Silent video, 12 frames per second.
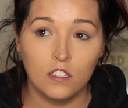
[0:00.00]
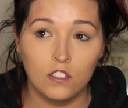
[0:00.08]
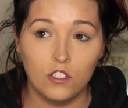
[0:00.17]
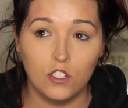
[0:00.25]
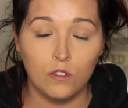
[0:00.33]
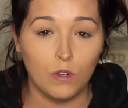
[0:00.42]

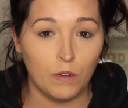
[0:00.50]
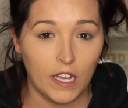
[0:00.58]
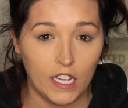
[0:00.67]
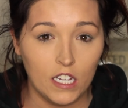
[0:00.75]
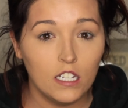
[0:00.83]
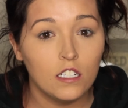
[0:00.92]

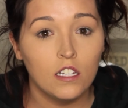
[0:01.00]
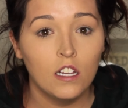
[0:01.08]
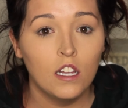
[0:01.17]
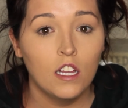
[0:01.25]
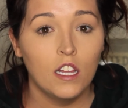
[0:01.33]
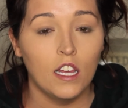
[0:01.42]
208.
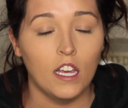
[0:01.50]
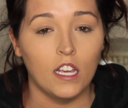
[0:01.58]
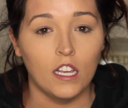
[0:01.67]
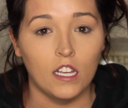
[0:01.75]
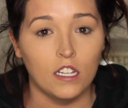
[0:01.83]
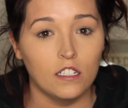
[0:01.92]

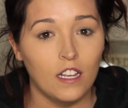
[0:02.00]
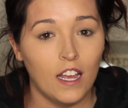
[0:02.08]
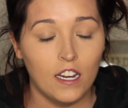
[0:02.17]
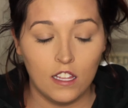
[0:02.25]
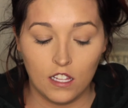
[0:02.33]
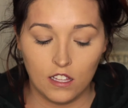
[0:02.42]
And
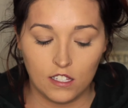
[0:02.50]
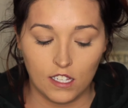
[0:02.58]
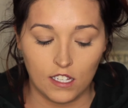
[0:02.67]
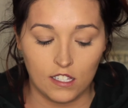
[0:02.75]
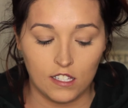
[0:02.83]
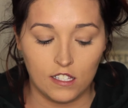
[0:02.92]
anything that's like
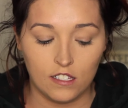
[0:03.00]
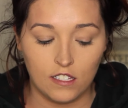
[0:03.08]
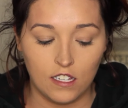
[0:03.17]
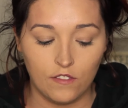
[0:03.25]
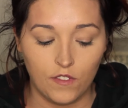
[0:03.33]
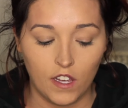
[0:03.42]
a
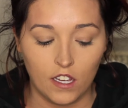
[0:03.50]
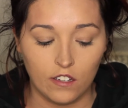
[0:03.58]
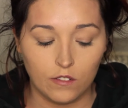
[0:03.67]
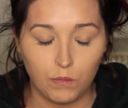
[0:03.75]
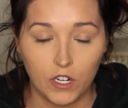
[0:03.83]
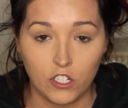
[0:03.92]
stiff
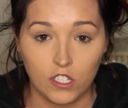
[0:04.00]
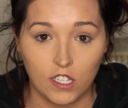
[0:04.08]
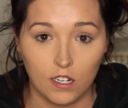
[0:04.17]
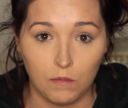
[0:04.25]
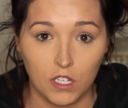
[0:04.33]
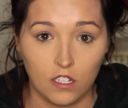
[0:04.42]
angled brush is
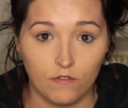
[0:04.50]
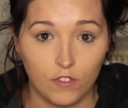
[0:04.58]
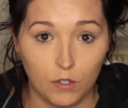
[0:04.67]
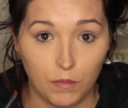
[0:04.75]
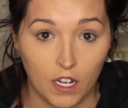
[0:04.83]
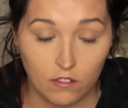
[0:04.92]
gonna be good for
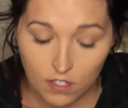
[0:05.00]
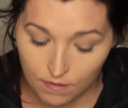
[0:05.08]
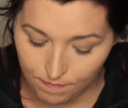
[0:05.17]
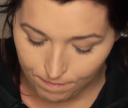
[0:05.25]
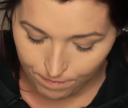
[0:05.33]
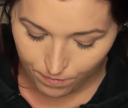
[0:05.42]
your brows.
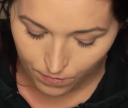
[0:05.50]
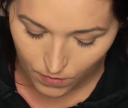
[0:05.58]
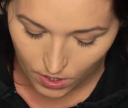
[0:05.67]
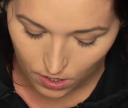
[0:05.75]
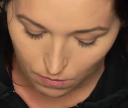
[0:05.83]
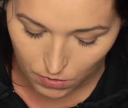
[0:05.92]

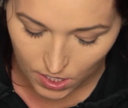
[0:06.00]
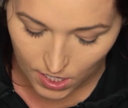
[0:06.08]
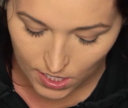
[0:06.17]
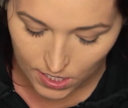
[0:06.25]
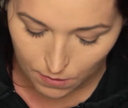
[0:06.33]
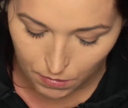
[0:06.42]
So I'm just
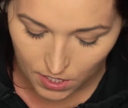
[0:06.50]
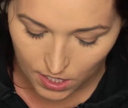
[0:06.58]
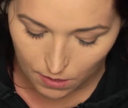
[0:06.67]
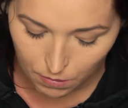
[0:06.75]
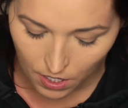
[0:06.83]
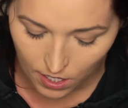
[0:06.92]
gonna dip into
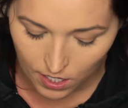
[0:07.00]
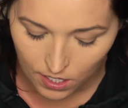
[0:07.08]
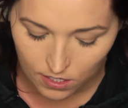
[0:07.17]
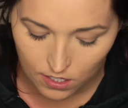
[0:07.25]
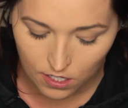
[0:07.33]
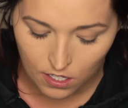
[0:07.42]
that
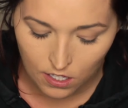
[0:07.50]
product.